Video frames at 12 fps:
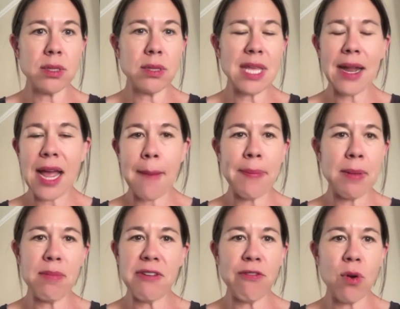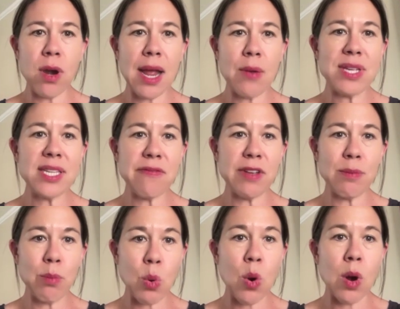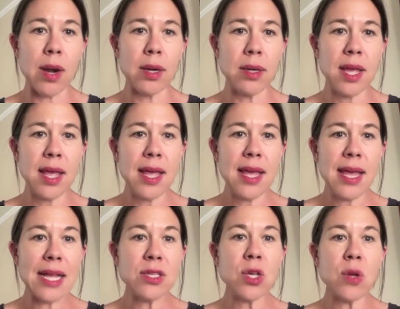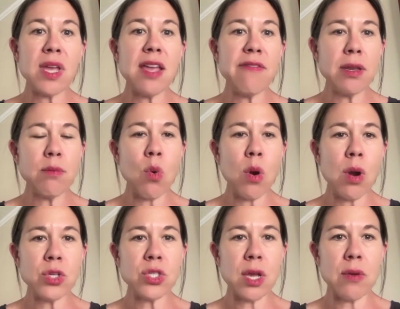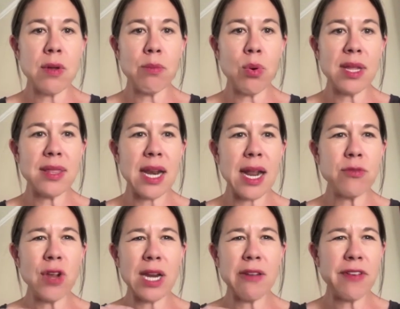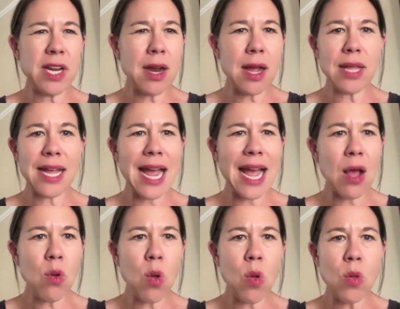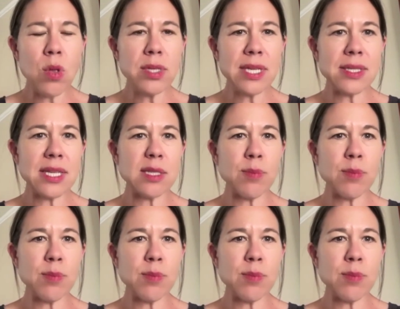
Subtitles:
that happened before I was even born. And so even more so important that I'm trying to figure out, like, how old is this